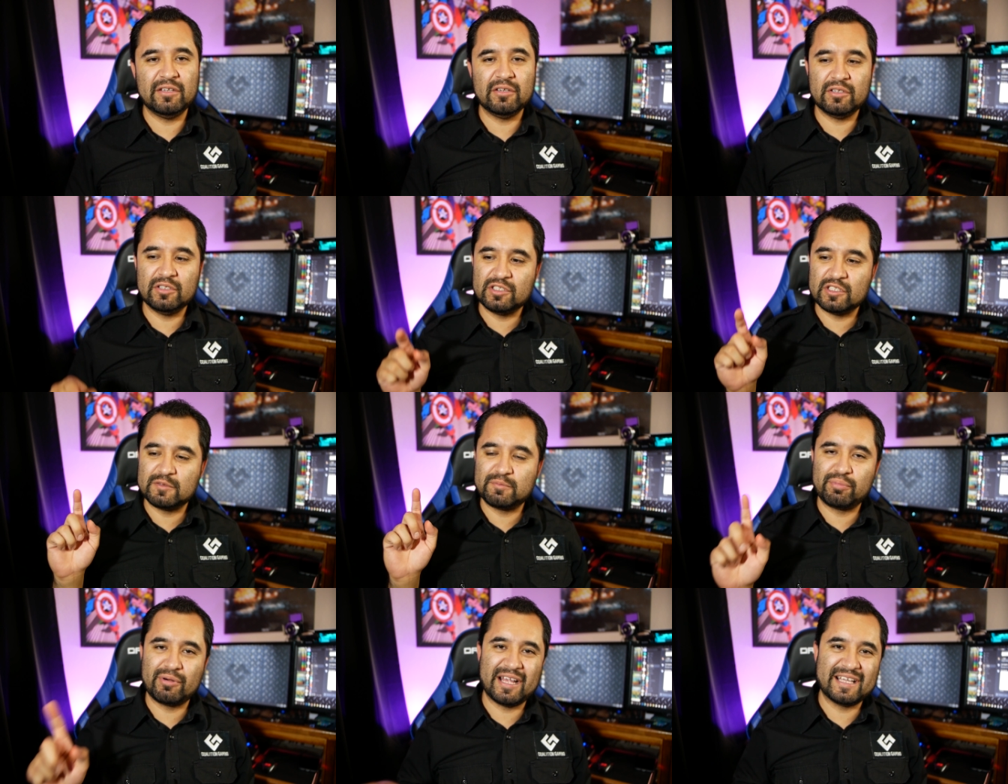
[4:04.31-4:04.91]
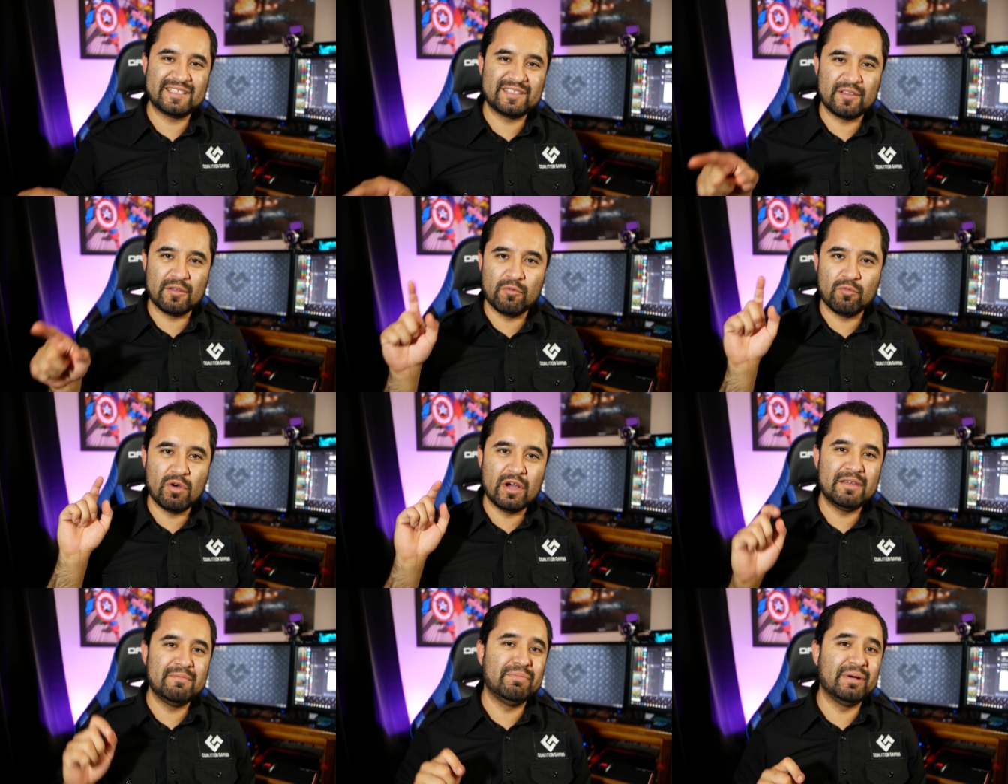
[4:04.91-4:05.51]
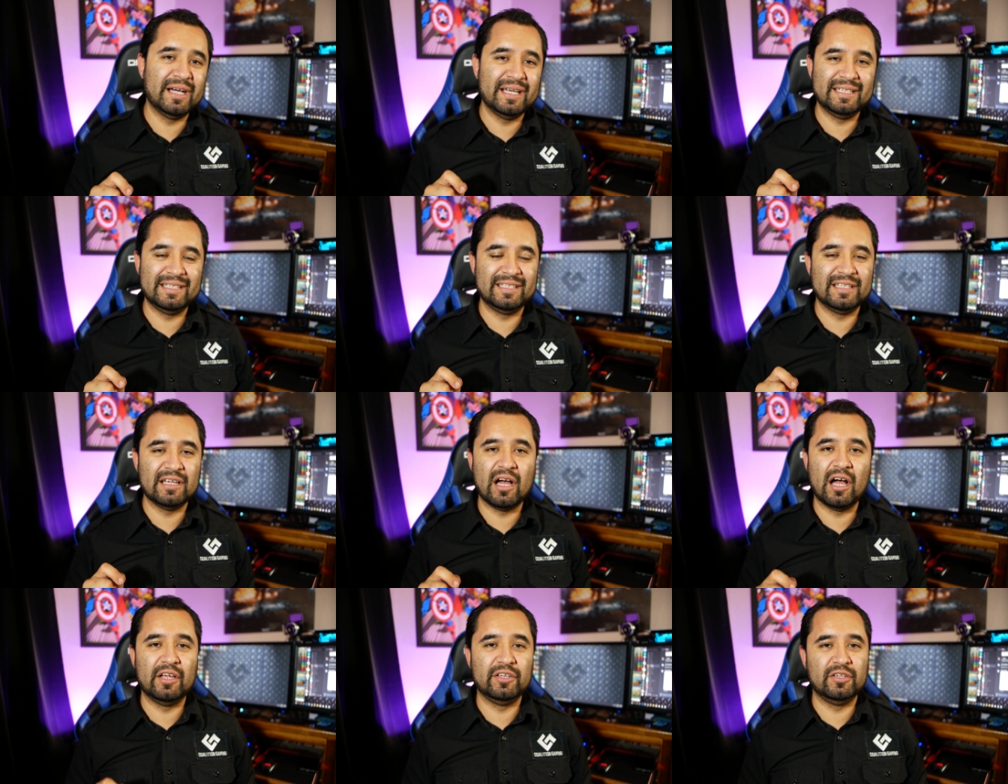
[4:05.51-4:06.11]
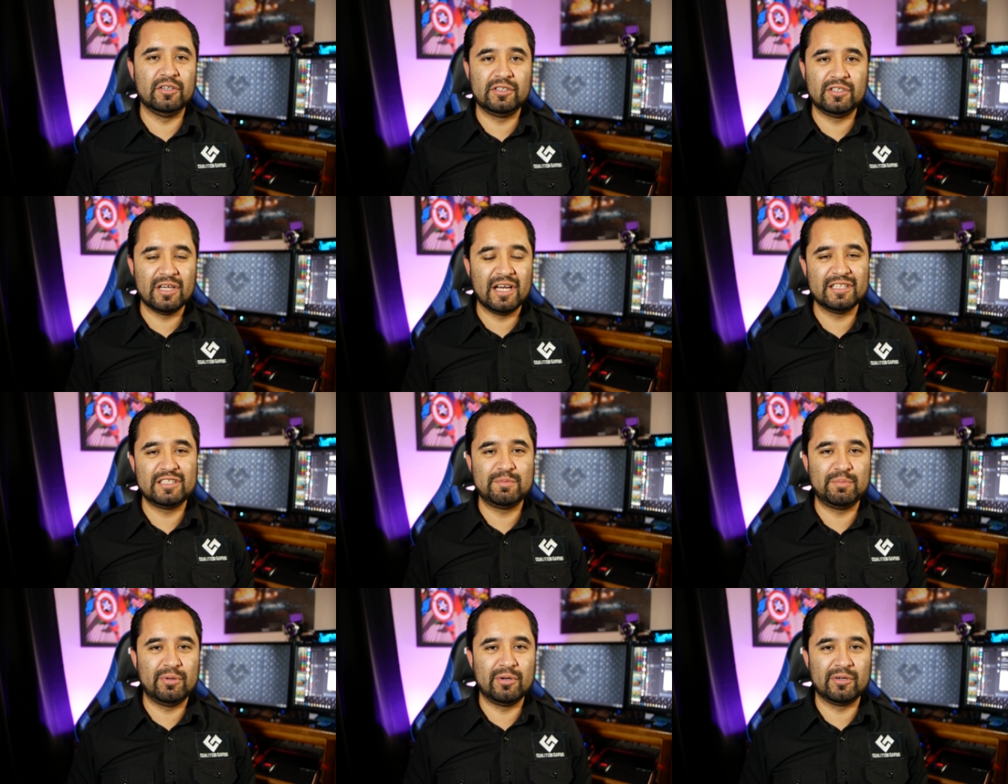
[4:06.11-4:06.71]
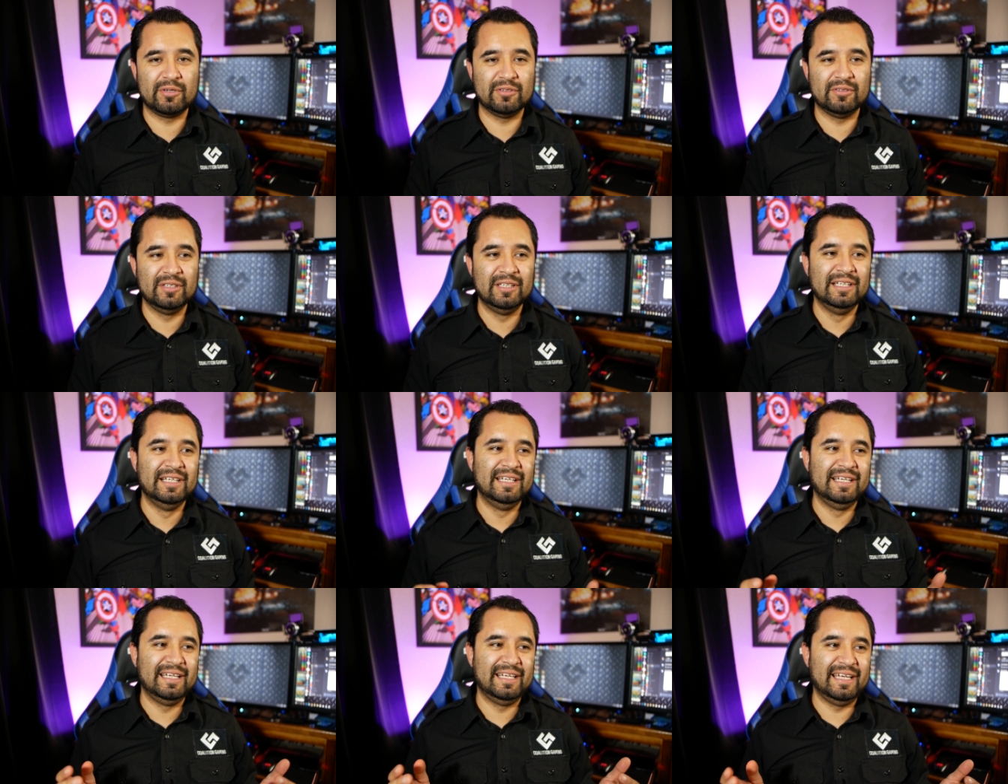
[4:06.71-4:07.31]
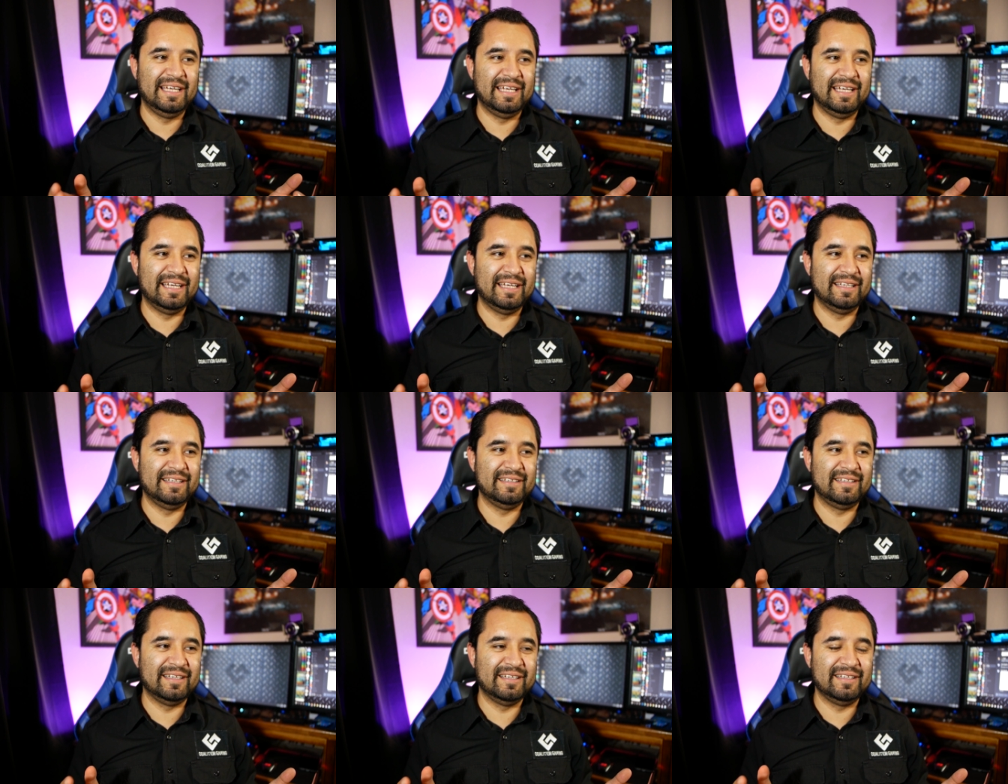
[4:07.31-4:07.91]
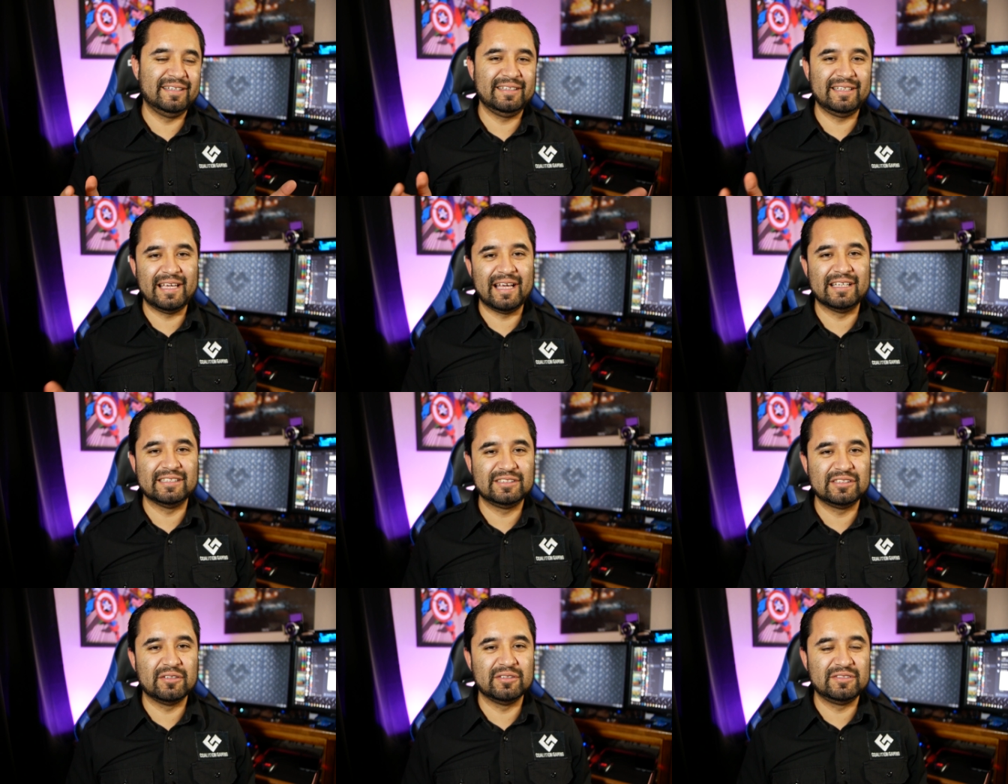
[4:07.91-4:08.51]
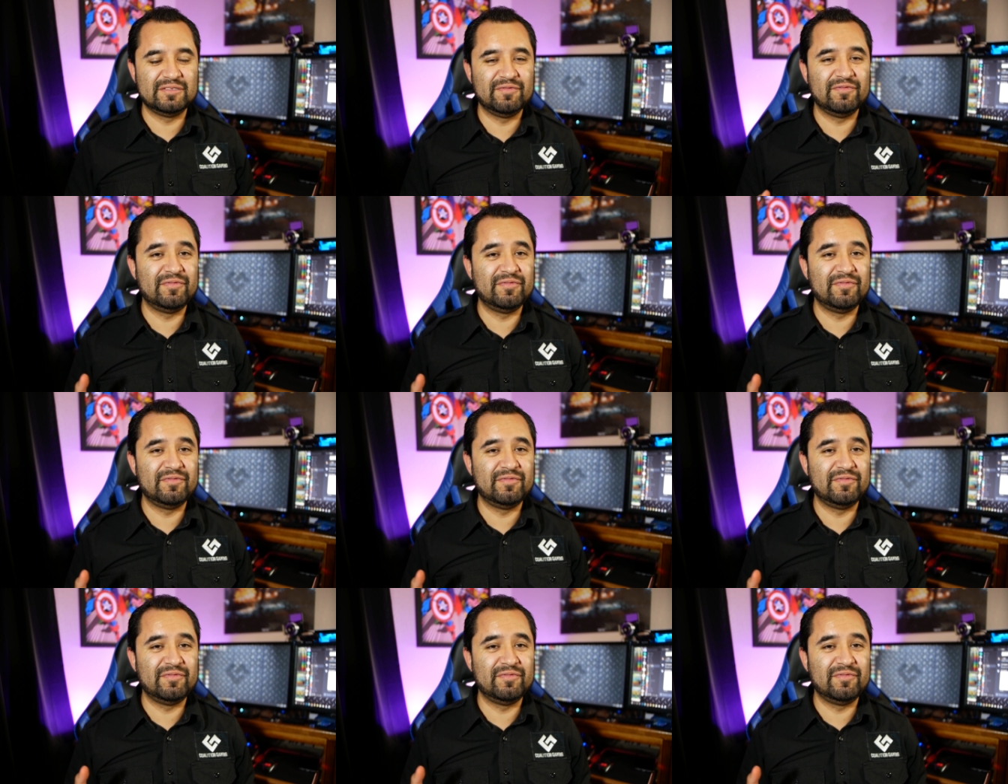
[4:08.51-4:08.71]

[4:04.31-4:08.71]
You can just press the one button on your Touch Portal. And yeah, so